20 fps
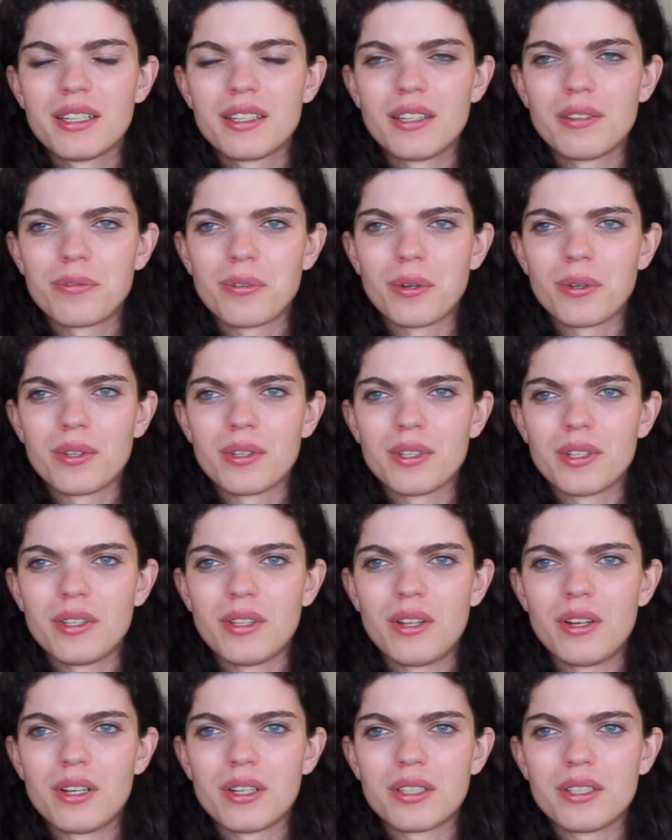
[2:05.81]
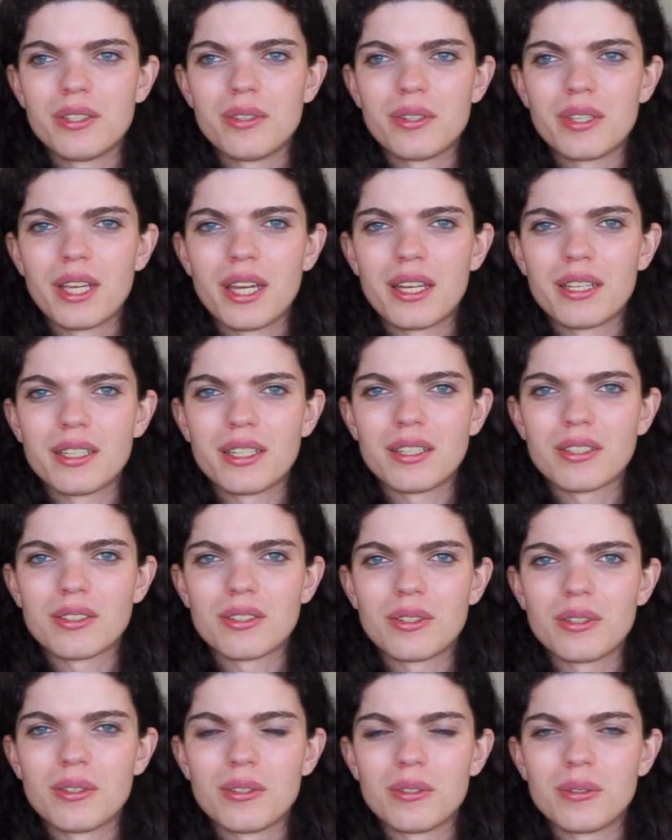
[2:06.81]
the further along you get
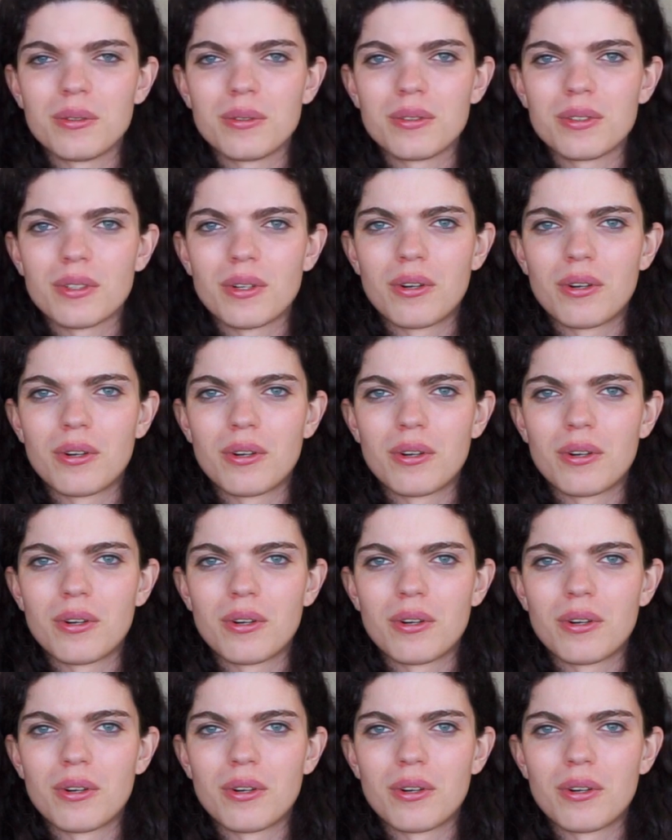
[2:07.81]
into